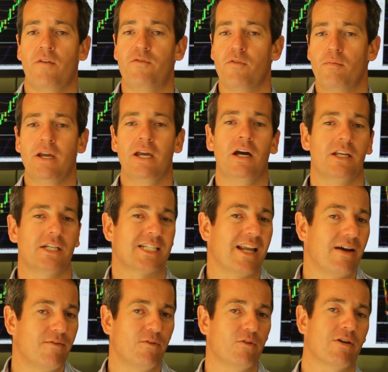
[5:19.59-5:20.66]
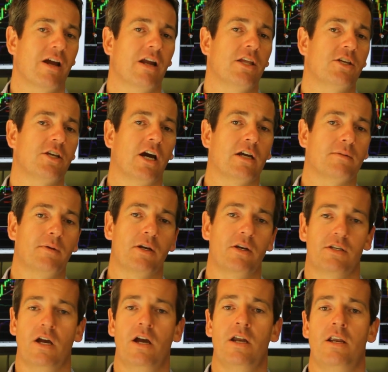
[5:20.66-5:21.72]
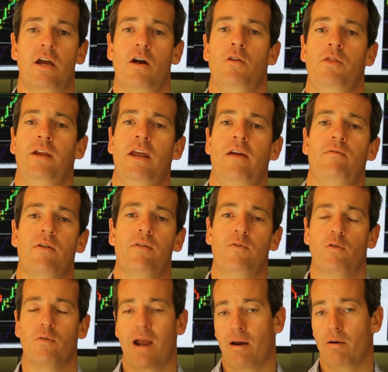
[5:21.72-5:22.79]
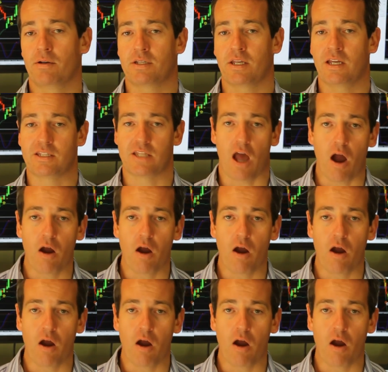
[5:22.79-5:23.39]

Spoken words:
For me, I just love 4-hourly charts because I know that every 4 hours is the